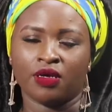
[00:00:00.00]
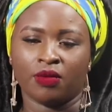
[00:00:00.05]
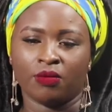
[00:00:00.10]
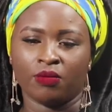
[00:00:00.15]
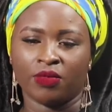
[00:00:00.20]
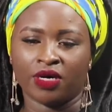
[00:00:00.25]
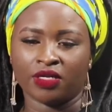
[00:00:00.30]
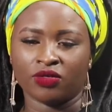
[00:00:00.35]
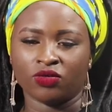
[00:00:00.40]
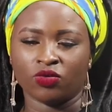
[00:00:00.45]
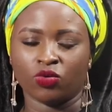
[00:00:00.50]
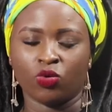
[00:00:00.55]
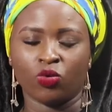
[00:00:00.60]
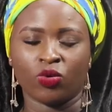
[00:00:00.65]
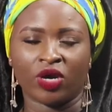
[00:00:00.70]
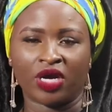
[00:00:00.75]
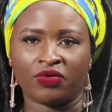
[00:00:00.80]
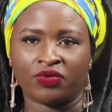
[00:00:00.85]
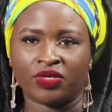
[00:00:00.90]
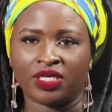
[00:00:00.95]
But
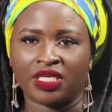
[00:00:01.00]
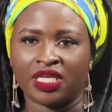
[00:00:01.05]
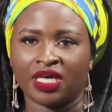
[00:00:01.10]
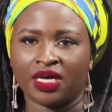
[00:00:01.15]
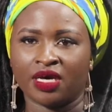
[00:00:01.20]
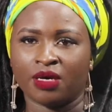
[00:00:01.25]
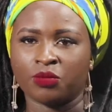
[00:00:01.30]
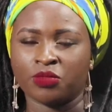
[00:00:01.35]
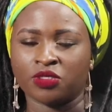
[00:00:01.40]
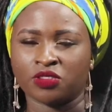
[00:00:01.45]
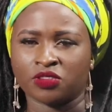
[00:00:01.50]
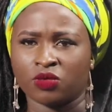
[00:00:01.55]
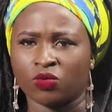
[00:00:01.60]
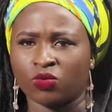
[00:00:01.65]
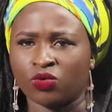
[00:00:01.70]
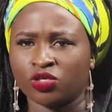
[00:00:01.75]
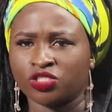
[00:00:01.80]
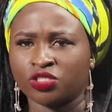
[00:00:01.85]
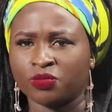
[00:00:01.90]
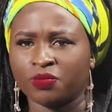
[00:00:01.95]
who I really am is a
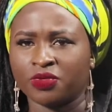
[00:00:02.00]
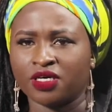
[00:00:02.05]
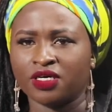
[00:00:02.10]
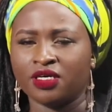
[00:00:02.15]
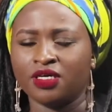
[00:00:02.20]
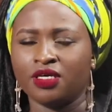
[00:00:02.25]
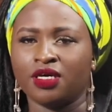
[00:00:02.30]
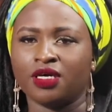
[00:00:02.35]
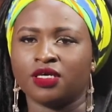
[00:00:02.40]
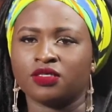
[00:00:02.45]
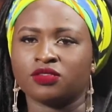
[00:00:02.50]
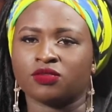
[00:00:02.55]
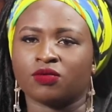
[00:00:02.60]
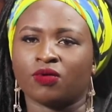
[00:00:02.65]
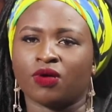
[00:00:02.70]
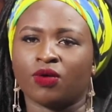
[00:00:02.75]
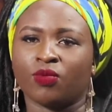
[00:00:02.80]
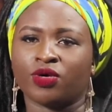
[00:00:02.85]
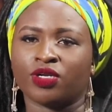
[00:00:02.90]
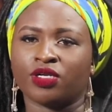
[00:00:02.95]
worshiper, and so
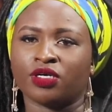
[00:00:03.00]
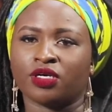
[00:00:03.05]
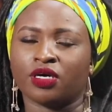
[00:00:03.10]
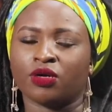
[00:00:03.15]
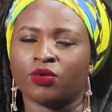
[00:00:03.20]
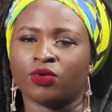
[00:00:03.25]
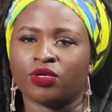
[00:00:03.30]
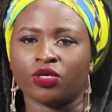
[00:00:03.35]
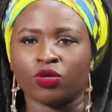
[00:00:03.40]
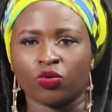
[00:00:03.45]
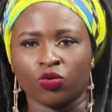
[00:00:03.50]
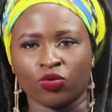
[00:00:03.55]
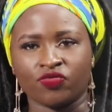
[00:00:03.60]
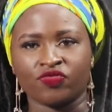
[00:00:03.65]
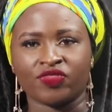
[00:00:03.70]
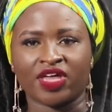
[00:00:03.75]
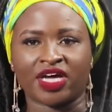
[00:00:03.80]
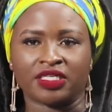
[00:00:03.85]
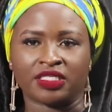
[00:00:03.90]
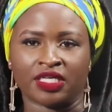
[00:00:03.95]
I wanna go
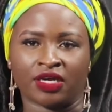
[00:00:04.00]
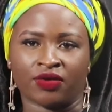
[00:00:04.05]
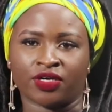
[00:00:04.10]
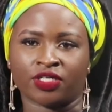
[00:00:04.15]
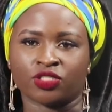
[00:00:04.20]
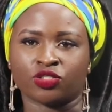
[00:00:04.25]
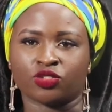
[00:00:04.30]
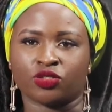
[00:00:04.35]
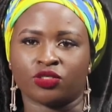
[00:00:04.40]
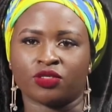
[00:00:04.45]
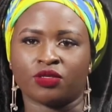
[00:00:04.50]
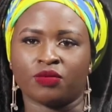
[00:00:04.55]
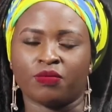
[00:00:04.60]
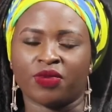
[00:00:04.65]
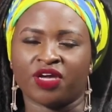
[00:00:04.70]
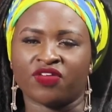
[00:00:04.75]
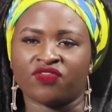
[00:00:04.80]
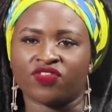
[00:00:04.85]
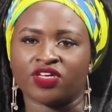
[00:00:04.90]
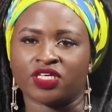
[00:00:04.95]
that direction
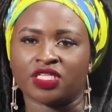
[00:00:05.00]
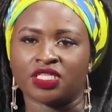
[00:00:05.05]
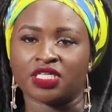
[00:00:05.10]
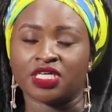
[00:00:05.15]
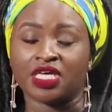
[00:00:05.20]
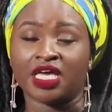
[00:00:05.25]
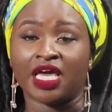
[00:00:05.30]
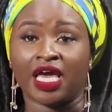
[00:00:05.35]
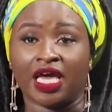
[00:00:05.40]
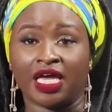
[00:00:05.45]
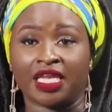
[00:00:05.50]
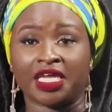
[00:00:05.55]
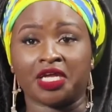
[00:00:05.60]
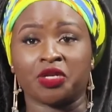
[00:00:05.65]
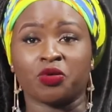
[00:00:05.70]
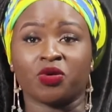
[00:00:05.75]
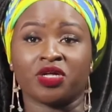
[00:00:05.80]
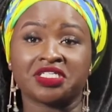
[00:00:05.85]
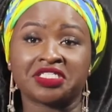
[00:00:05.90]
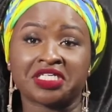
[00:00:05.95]
by faith, and I
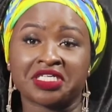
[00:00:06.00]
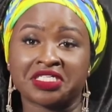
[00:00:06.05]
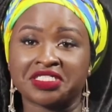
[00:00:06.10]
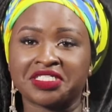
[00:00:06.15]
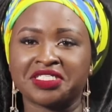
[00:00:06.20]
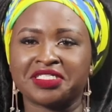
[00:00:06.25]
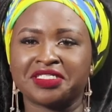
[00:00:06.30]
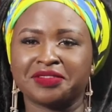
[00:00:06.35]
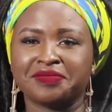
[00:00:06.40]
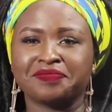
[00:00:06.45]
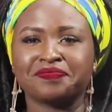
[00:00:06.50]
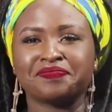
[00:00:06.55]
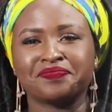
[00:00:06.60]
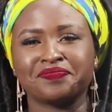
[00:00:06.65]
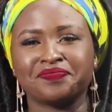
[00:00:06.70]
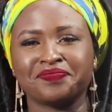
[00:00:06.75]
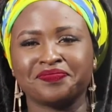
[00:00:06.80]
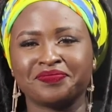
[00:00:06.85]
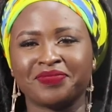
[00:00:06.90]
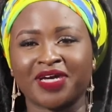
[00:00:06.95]
know I'll succeed
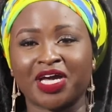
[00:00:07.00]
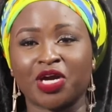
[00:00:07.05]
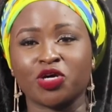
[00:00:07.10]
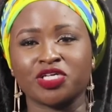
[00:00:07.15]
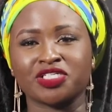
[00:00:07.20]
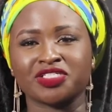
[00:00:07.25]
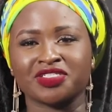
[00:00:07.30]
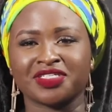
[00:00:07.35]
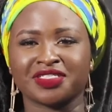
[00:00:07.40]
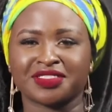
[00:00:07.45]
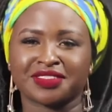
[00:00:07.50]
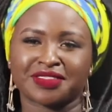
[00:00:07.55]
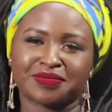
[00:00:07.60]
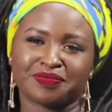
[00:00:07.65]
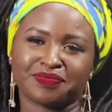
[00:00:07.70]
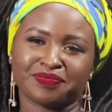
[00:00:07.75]
by God's grace.